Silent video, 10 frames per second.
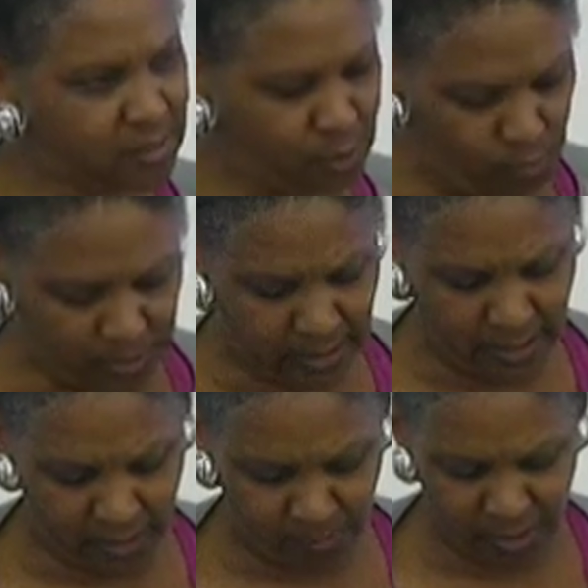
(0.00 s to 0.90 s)
global
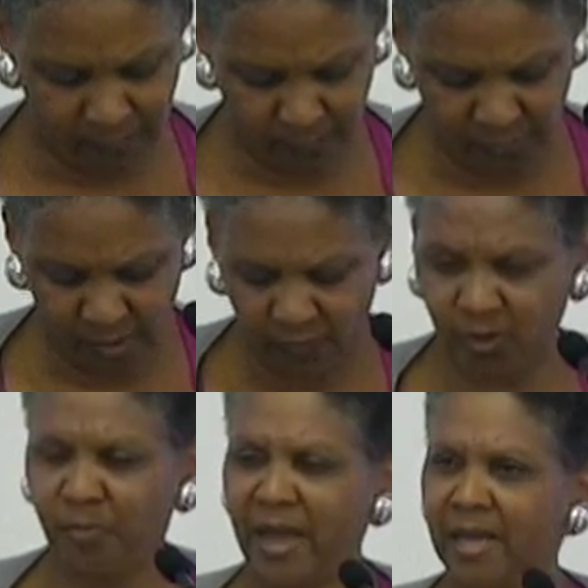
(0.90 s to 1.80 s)
economy for
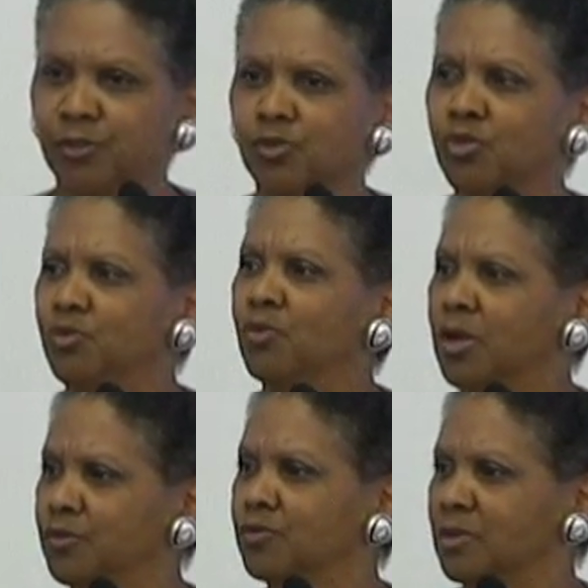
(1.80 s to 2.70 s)
the past
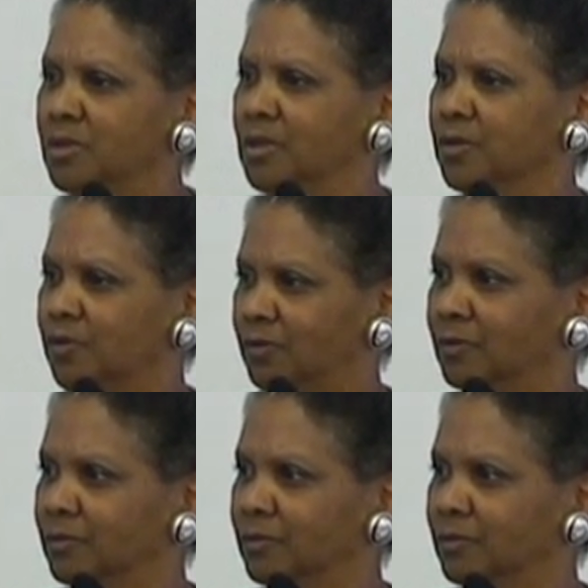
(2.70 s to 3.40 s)
200 years.